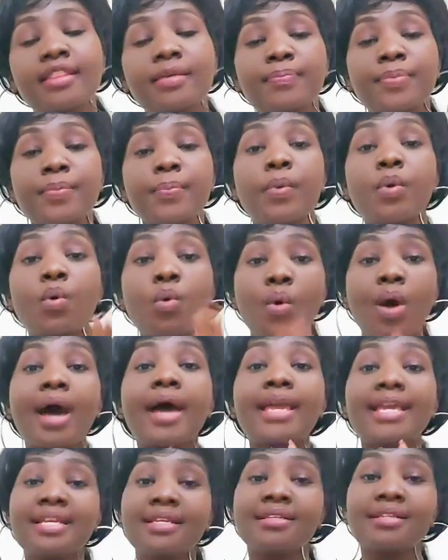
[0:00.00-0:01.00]
The people who
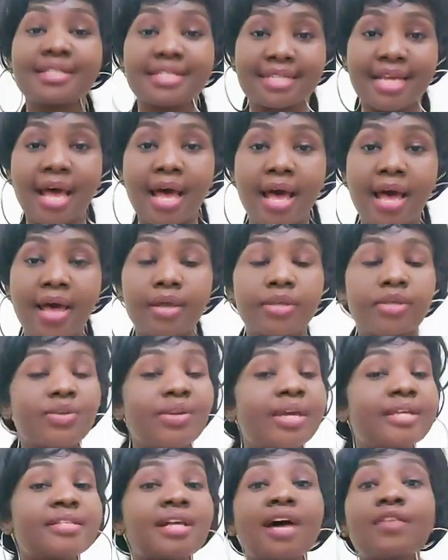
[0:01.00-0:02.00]
are in Qatar, you
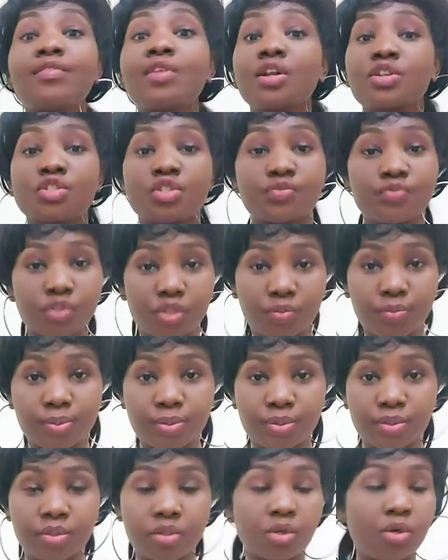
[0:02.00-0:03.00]
guys have lots of
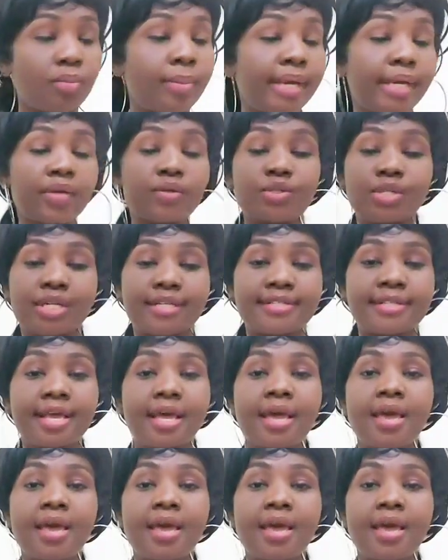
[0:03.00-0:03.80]
jobs. Oh my goodness.